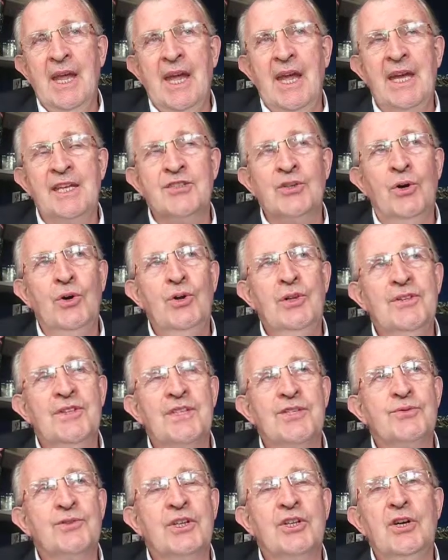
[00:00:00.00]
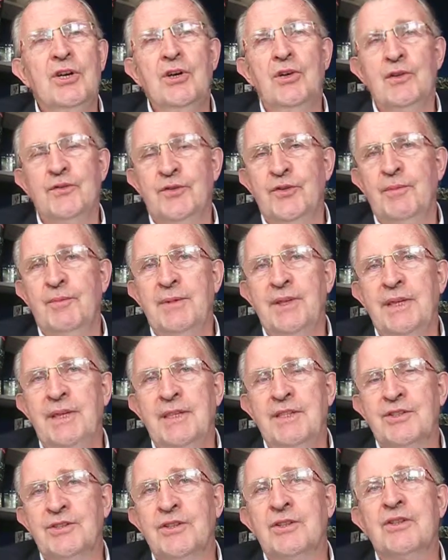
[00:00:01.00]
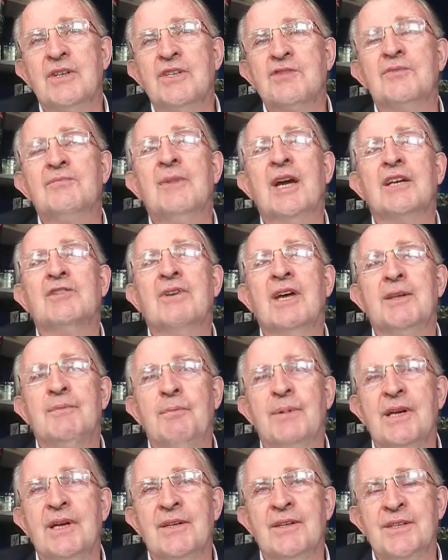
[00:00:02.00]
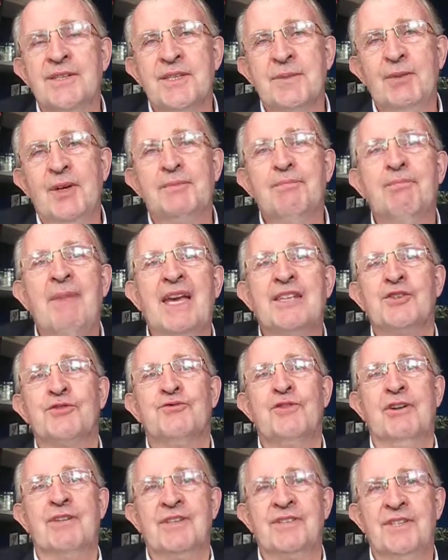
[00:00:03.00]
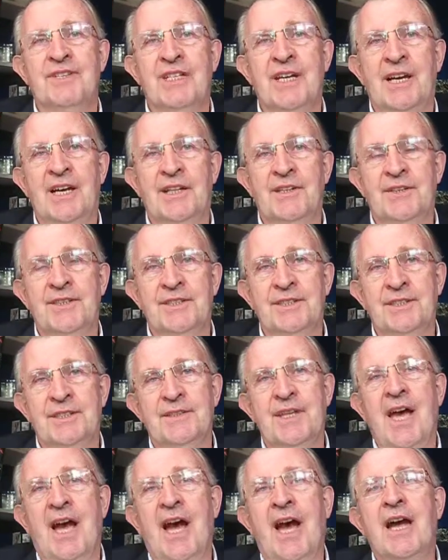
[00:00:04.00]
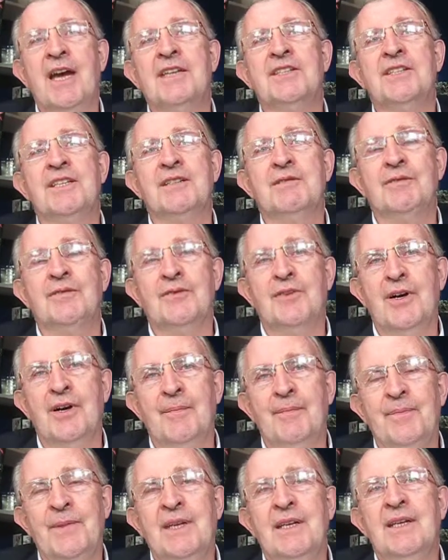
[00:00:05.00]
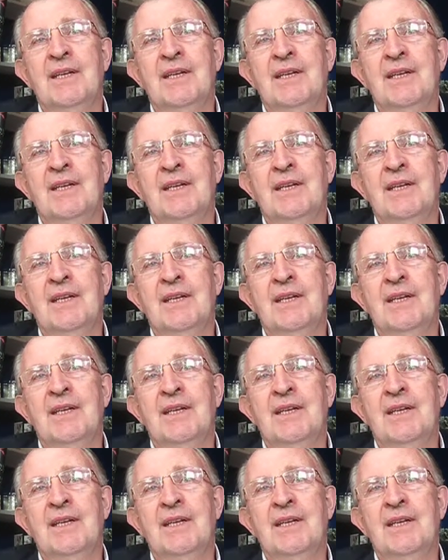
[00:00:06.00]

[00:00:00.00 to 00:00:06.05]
And all this recalled for me stories from my grandparents about mass rocks in Ireland and hiding from